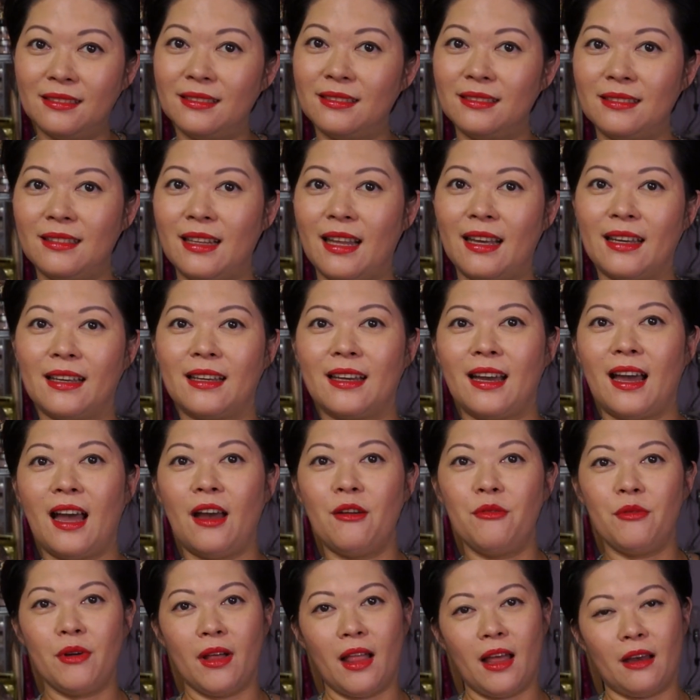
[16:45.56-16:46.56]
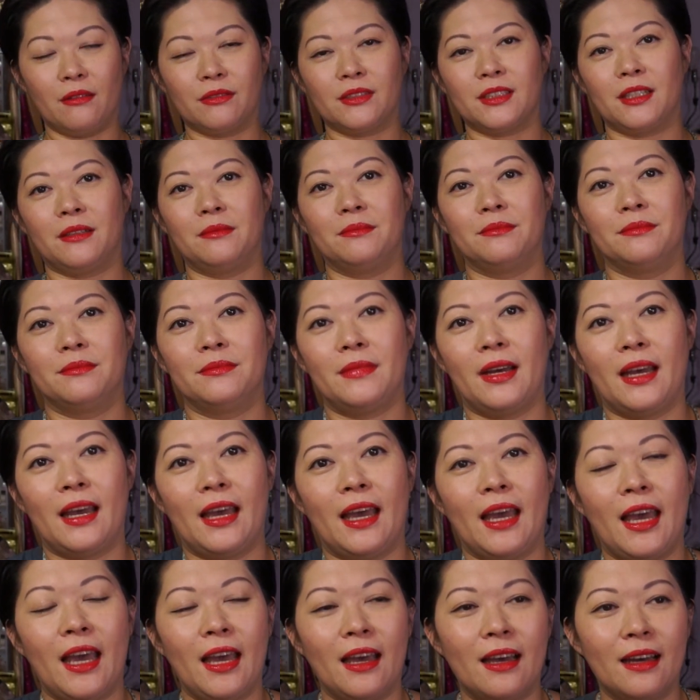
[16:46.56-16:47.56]
Like I will have some
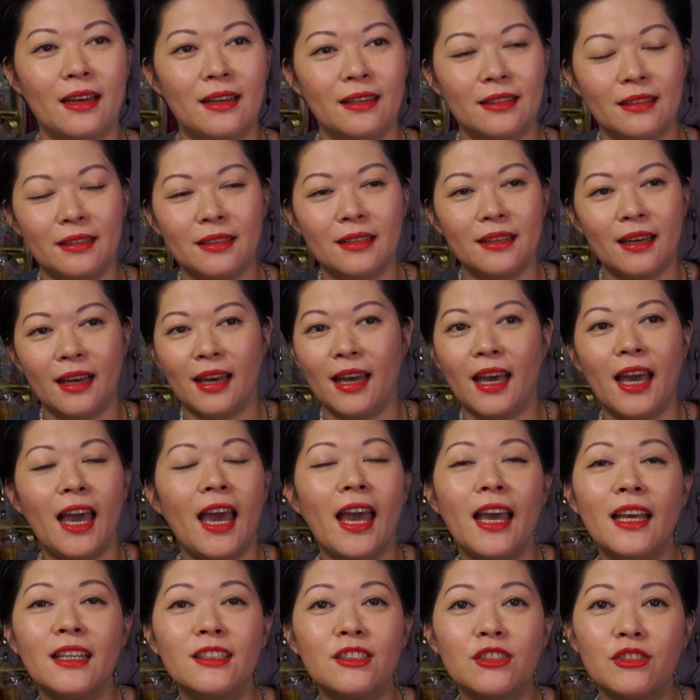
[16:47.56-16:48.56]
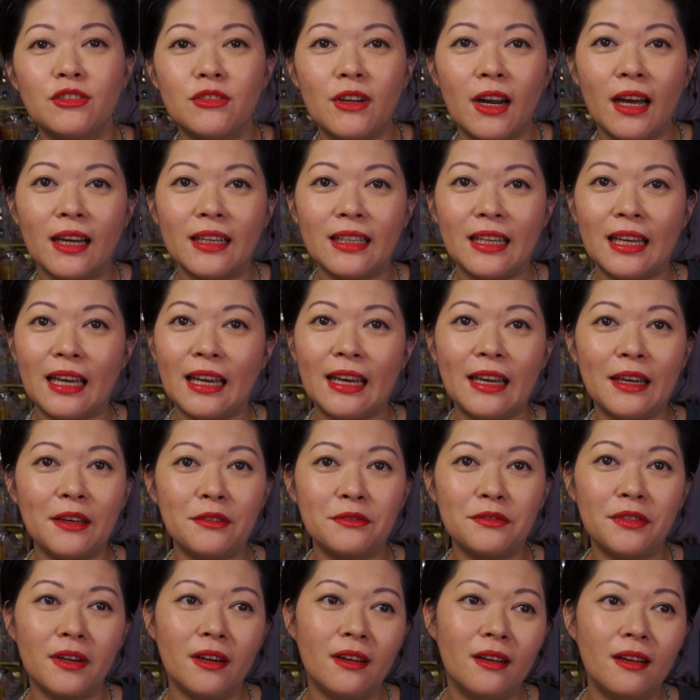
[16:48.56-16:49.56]
extra
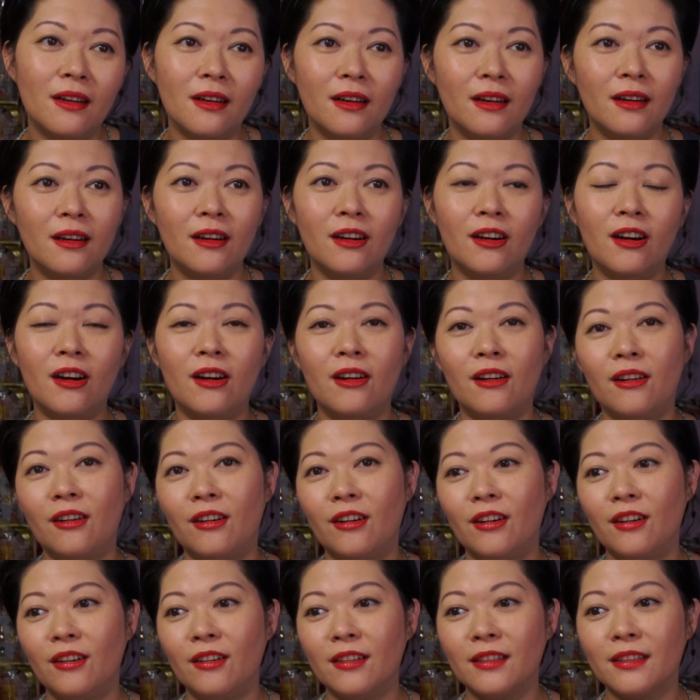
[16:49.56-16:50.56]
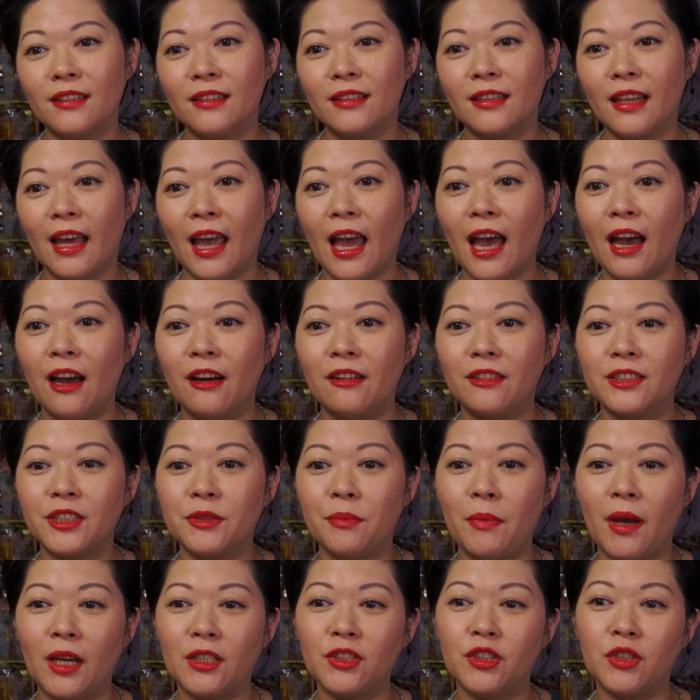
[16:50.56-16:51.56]
gift, or they have
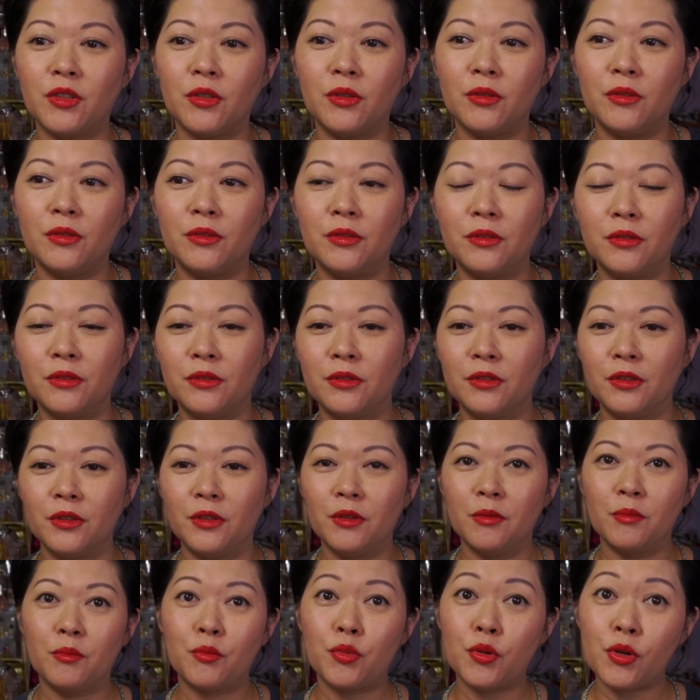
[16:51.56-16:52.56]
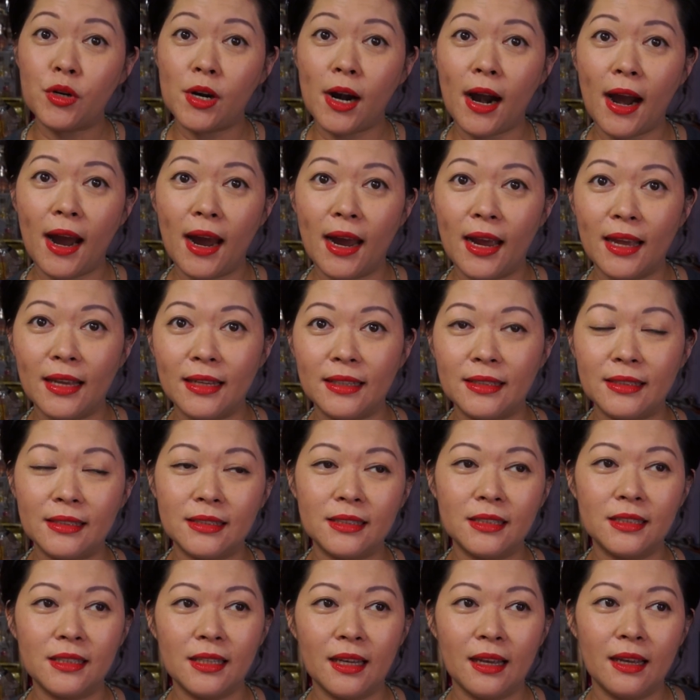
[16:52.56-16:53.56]
special
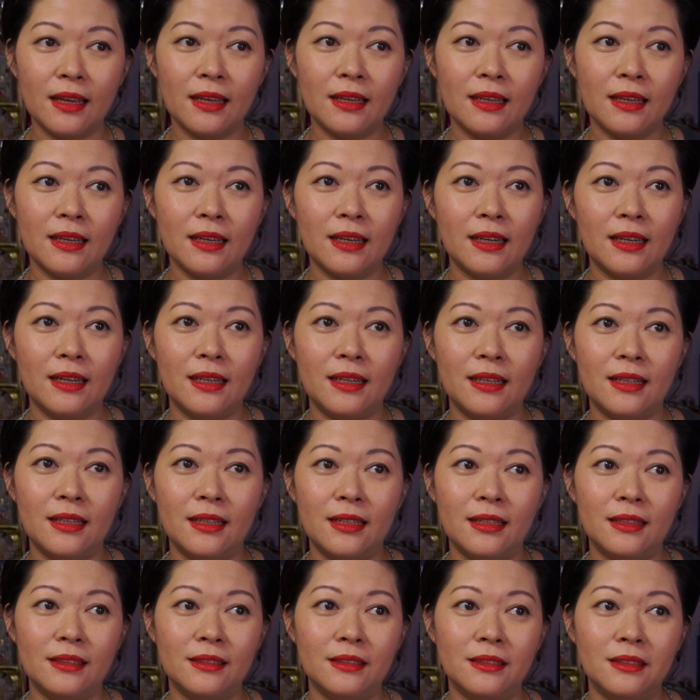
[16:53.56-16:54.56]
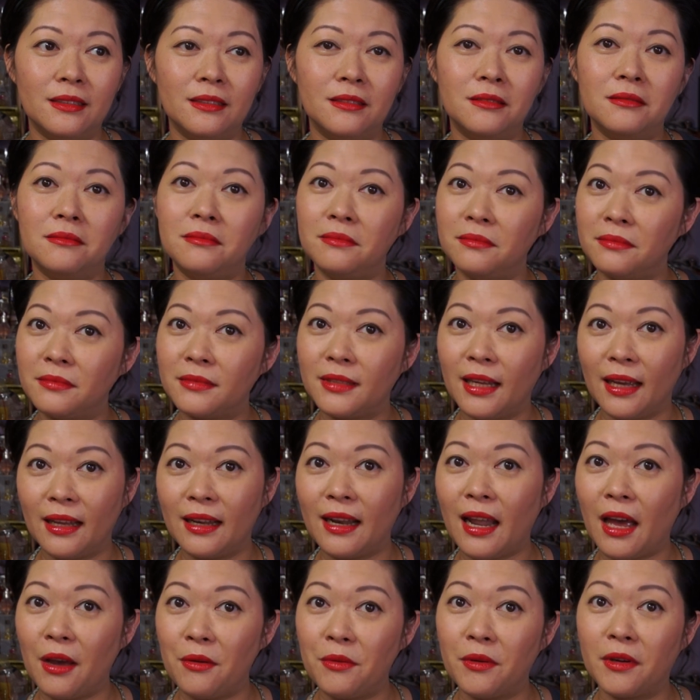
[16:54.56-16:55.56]
price,
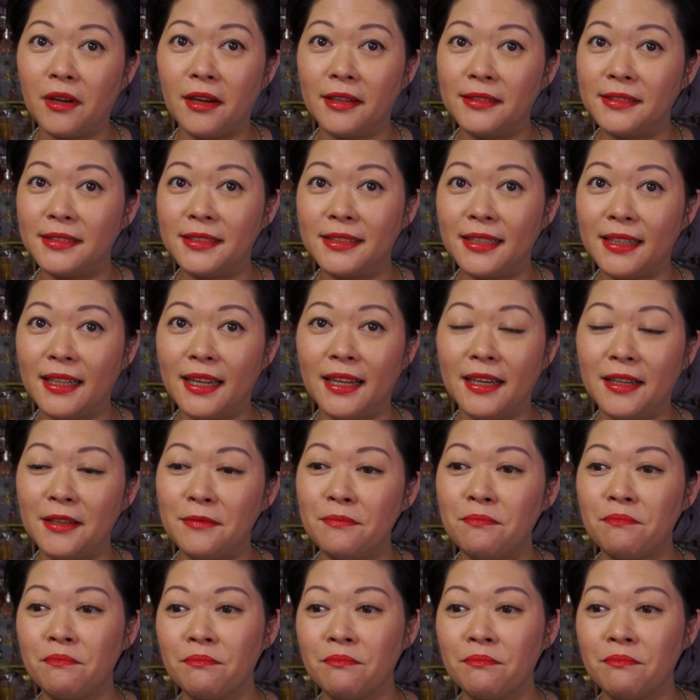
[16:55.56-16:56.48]
then I will consider.